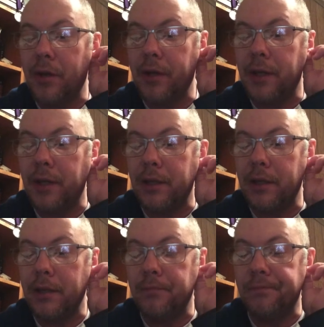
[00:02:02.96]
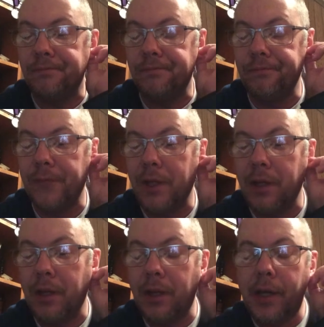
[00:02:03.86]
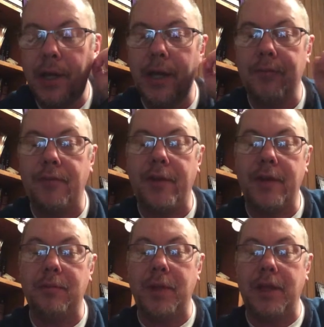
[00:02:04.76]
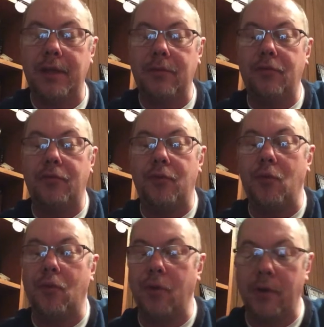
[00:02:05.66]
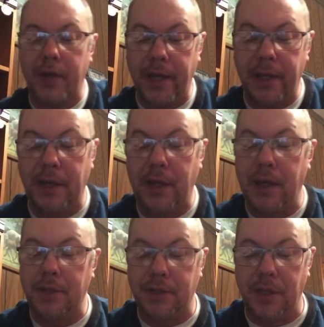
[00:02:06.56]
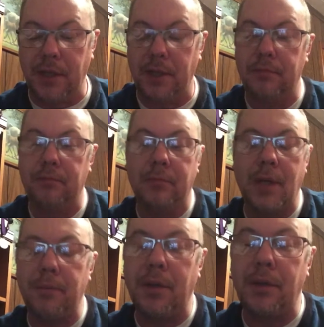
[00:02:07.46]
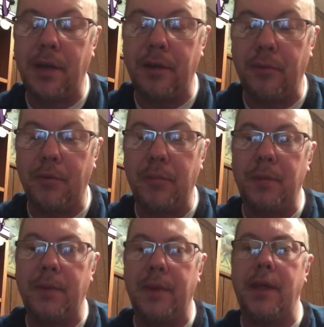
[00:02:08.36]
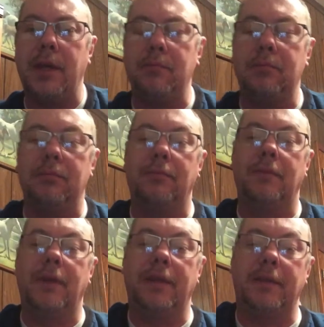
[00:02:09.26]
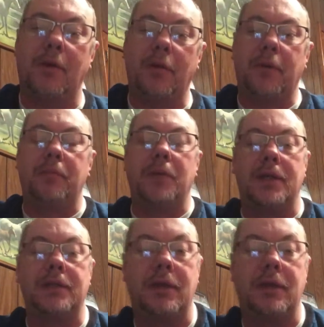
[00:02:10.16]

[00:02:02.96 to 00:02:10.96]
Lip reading: on a amphetamine for ADHD. I don't remember the name at the moment, but